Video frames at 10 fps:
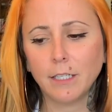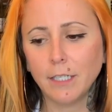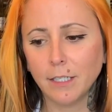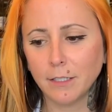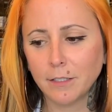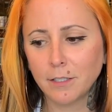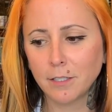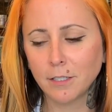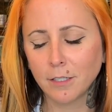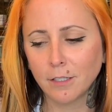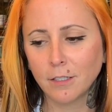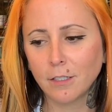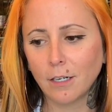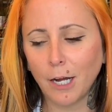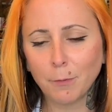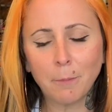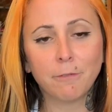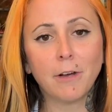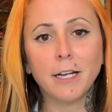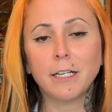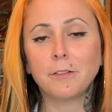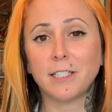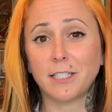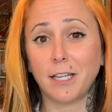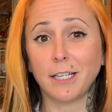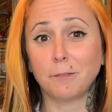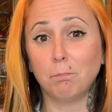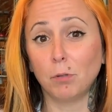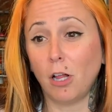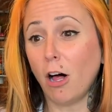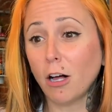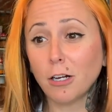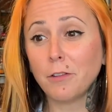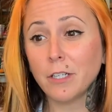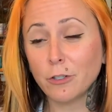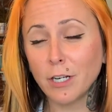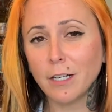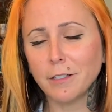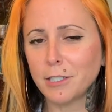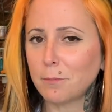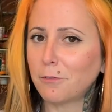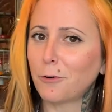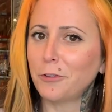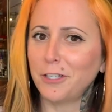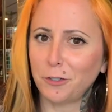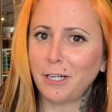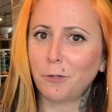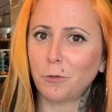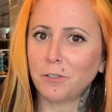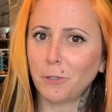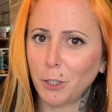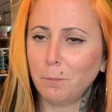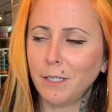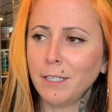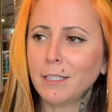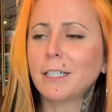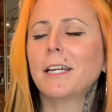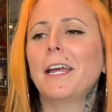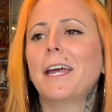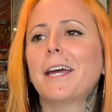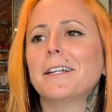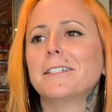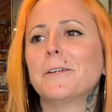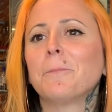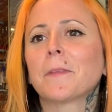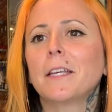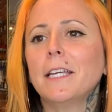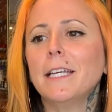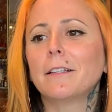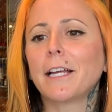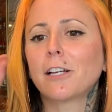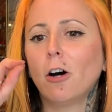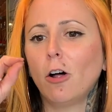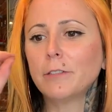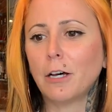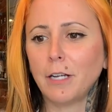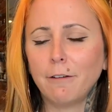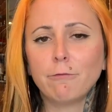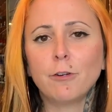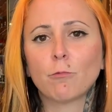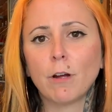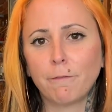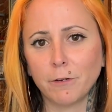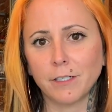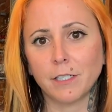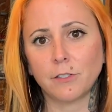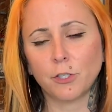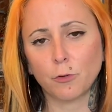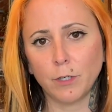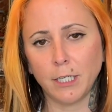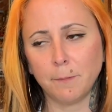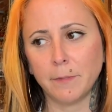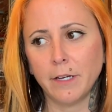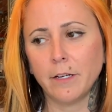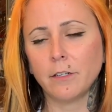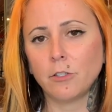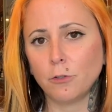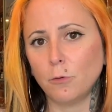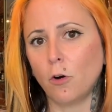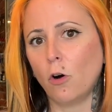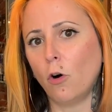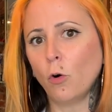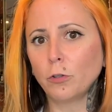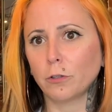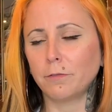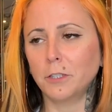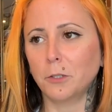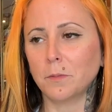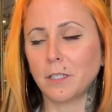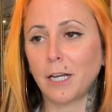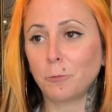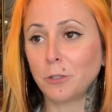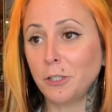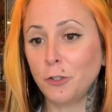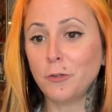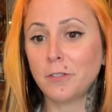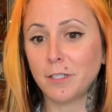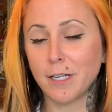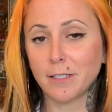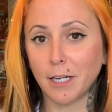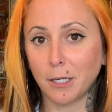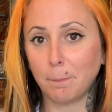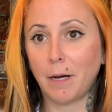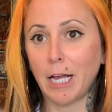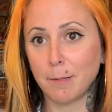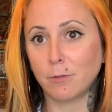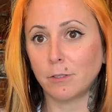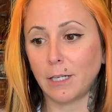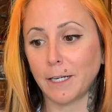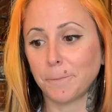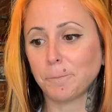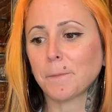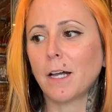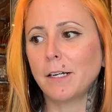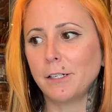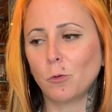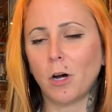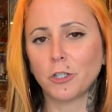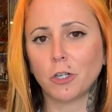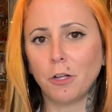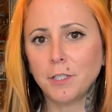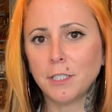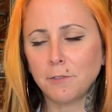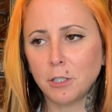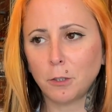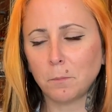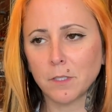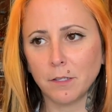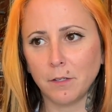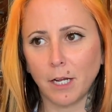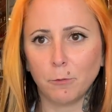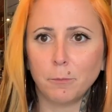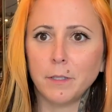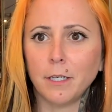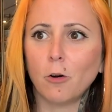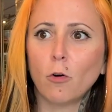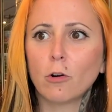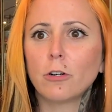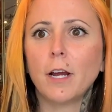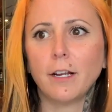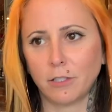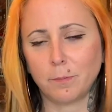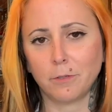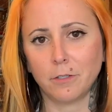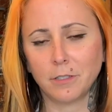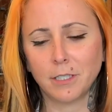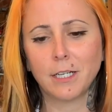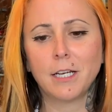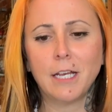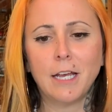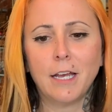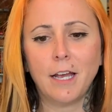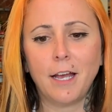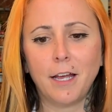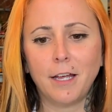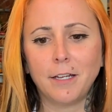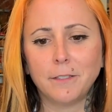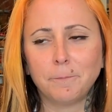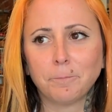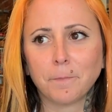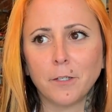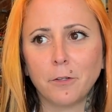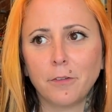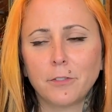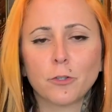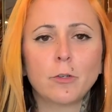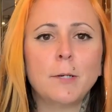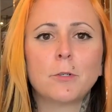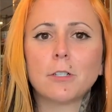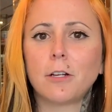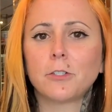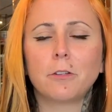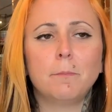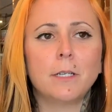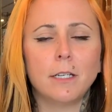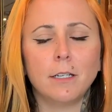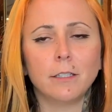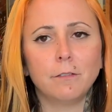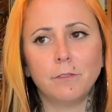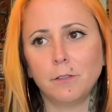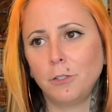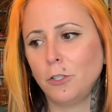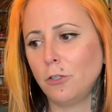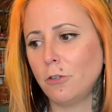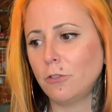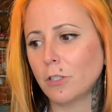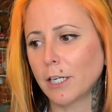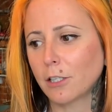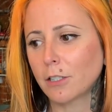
It, I remember finding this like blog on the internet, and this is before the internet was very big, and it like called out every reference in Scream to older films, and I really used this as like a Bible, like I need to watch all these films and then I will be a horror expert and you know Scream was also the beginning of the huge like